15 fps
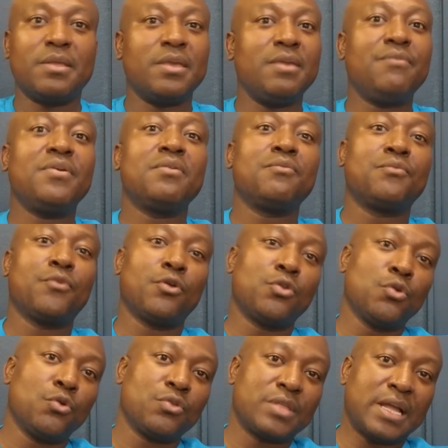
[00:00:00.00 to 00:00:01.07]
even for
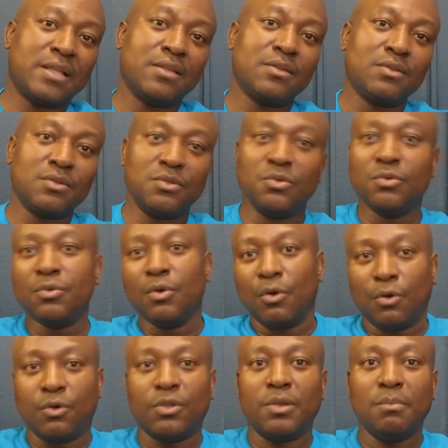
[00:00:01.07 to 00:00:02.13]
those that do
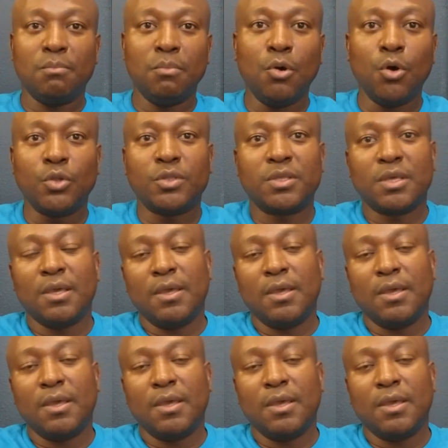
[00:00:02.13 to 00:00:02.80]
own a boat.